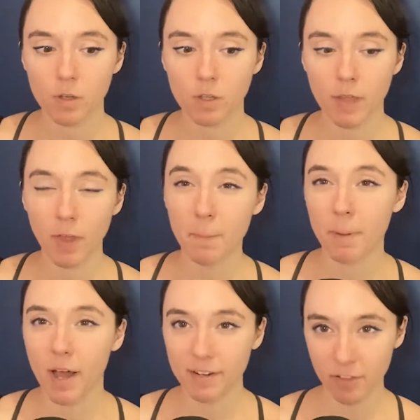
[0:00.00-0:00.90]
and like
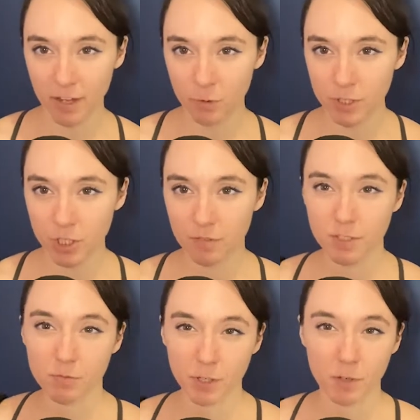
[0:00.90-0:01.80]
body language
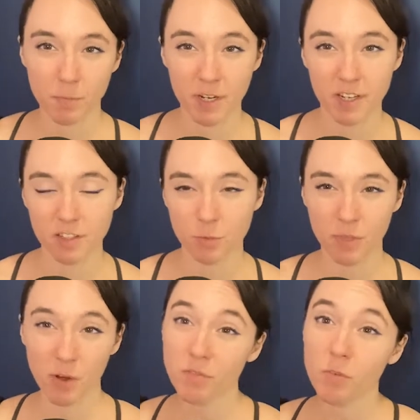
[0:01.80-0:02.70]
of different comedians
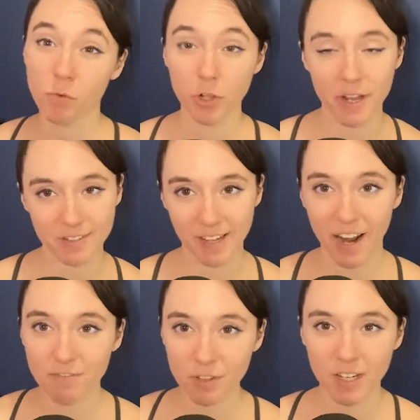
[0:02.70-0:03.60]
without even realizing.
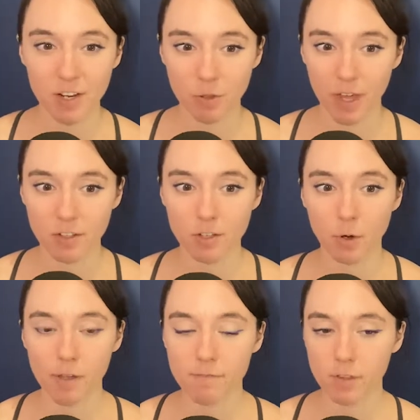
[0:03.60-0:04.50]
I feel like I do that
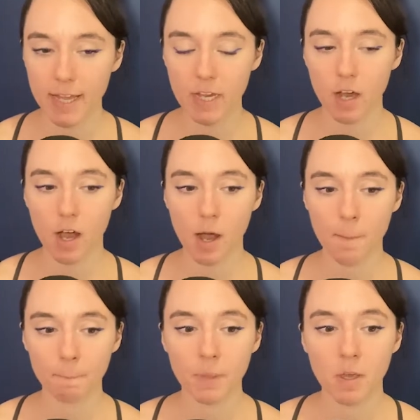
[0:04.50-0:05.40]
too. I feel like
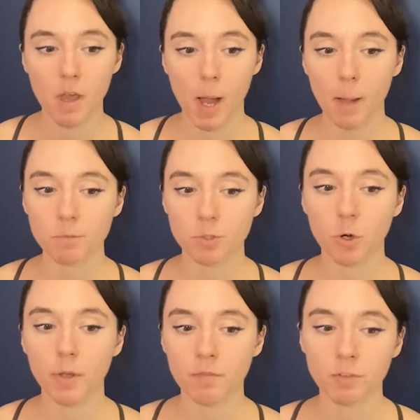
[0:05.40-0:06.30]
I'm
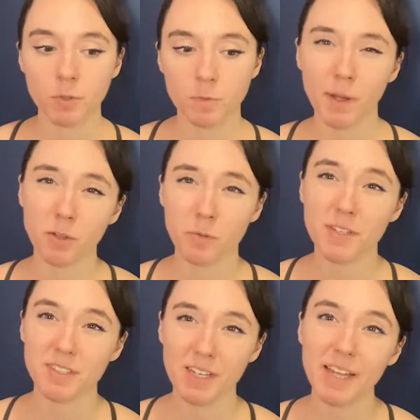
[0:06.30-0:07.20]
so influenced by
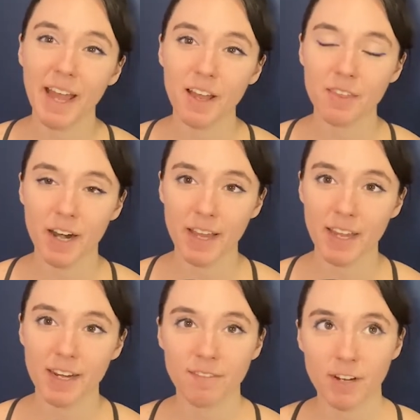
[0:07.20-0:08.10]
Louis CK that I
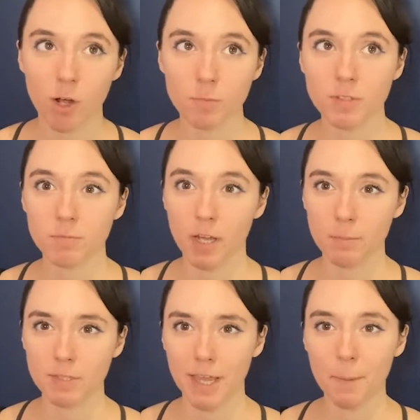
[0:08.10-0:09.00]
can't even help
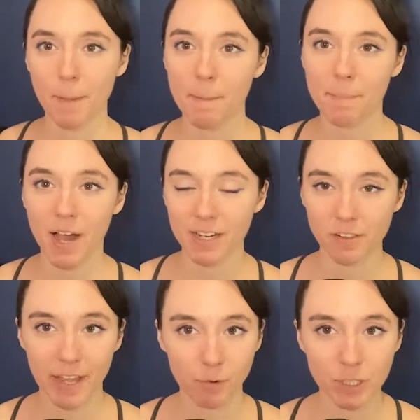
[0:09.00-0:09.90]
sometimes, like my
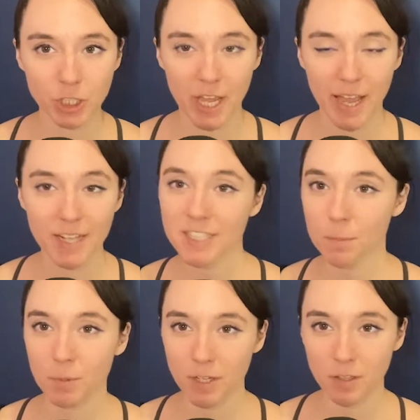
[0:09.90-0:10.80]
body language ends
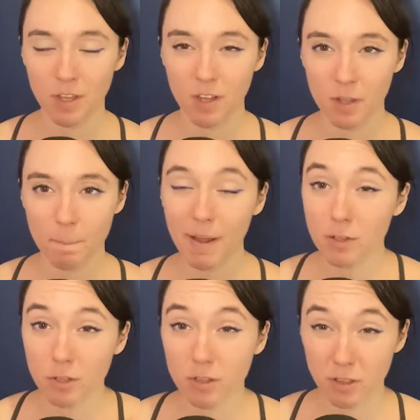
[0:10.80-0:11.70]
up being
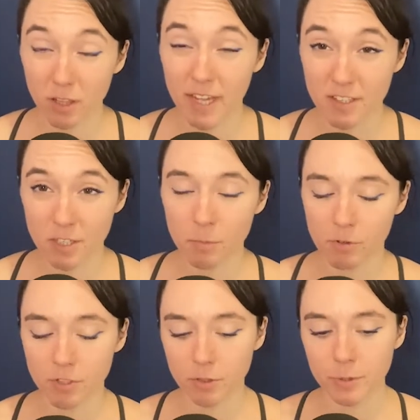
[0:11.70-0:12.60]
by like
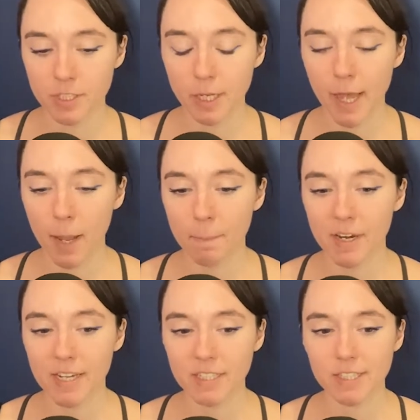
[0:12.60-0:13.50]
similar to Louis CK,
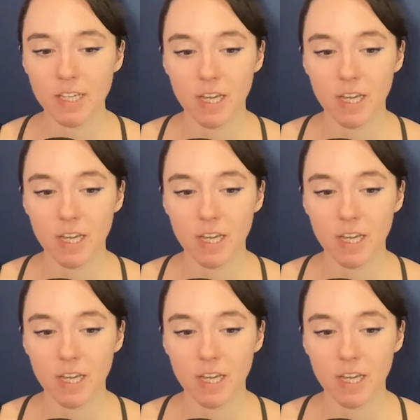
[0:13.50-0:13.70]
but it's